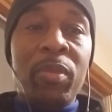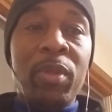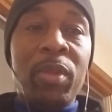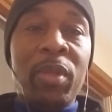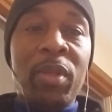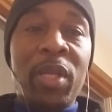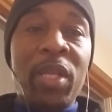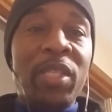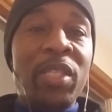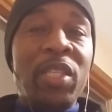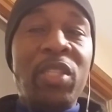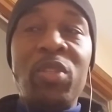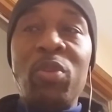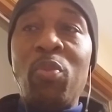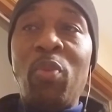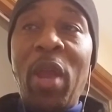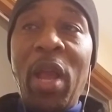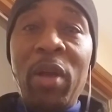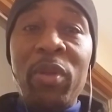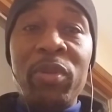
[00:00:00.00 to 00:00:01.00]
Because it's
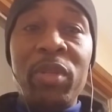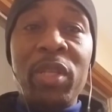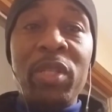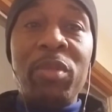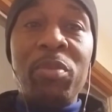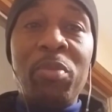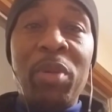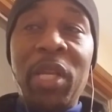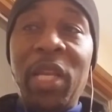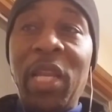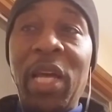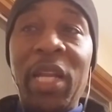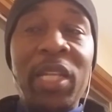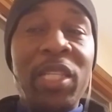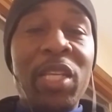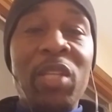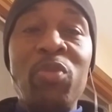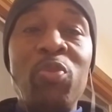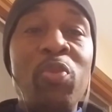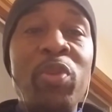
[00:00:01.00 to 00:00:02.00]
around us, but a lot of
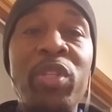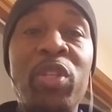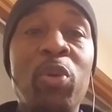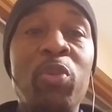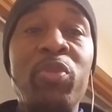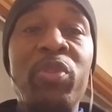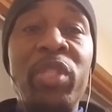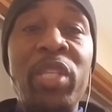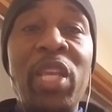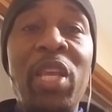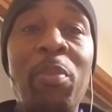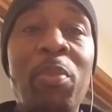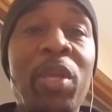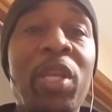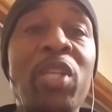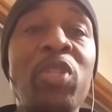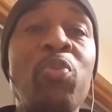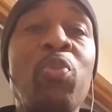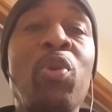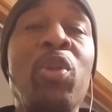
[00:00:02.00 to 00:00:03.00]
times we don't see it
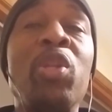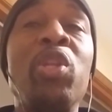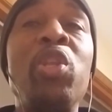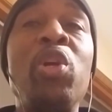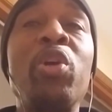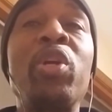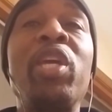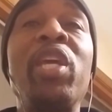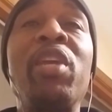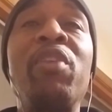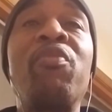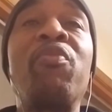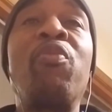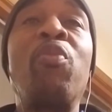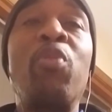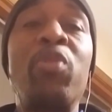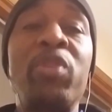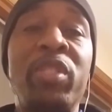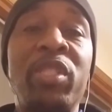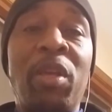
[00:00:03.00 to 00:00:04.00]
because we're looking
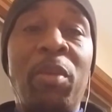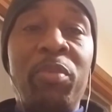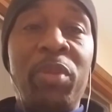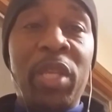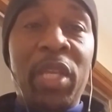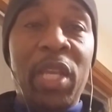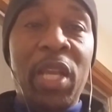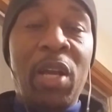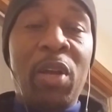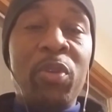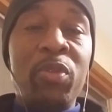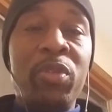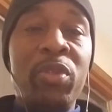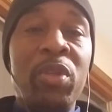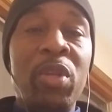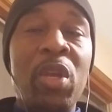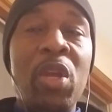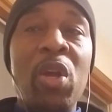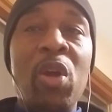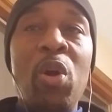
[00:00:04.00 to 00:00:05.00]
for something else,
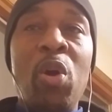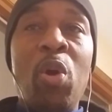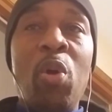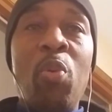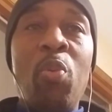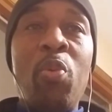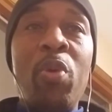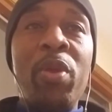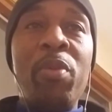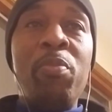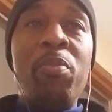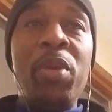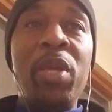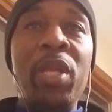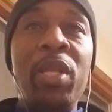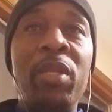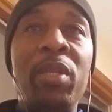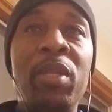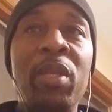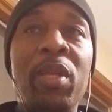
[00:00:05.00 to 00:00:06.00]
or we've been